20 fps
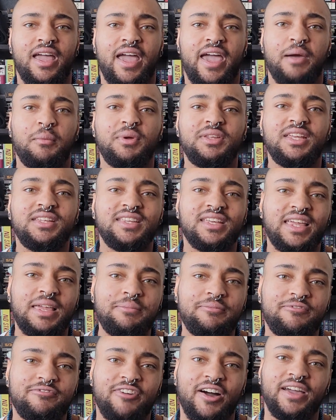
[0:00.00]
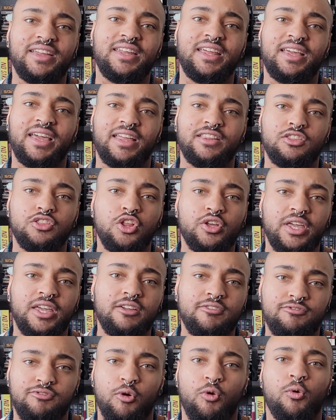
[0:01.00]
and we need to keep fighting and
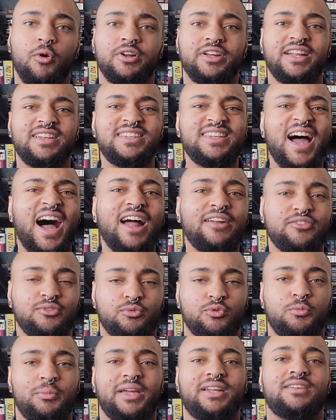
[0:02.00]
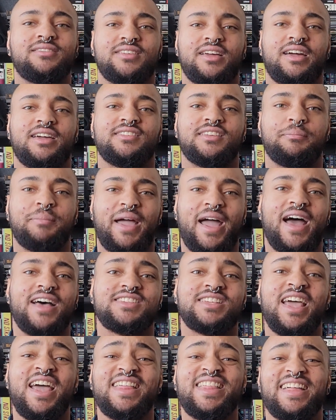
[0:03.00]
looking forward and not romanticize a
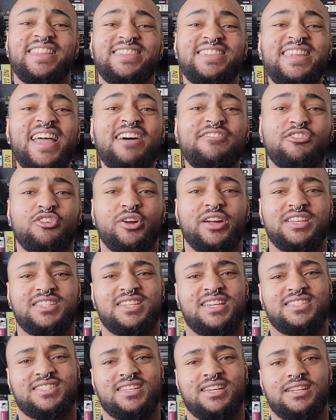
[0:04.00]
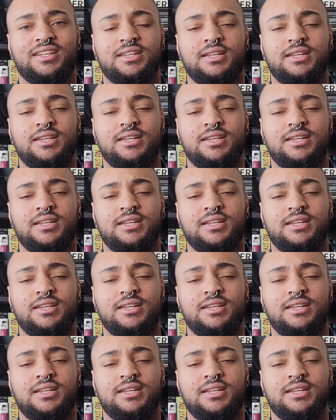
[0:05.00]
past that never existed.